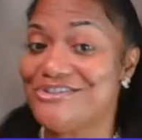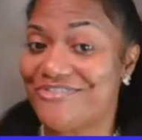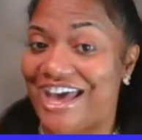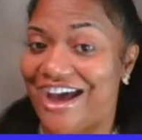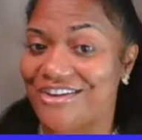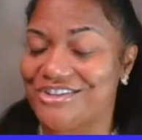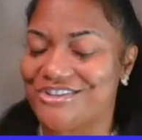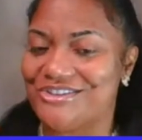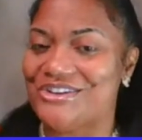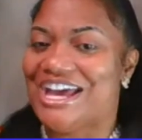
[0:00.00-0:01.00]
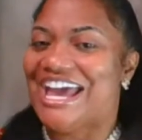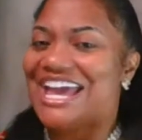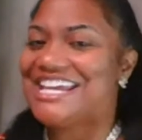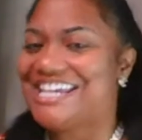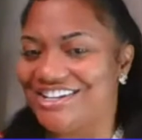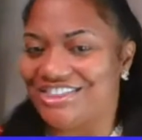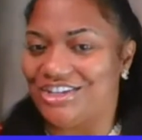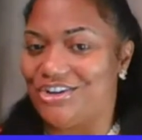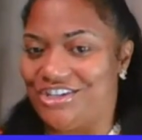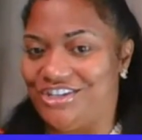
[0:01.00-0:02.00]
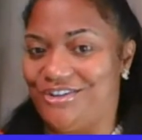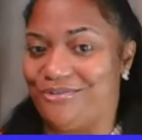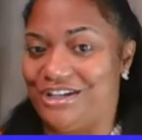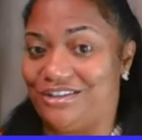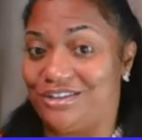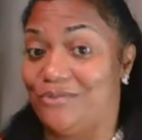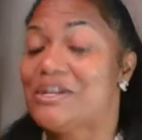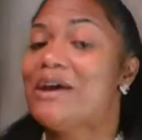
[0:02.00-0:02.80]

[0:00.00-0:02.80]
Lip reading: value, and get a 30-year rental.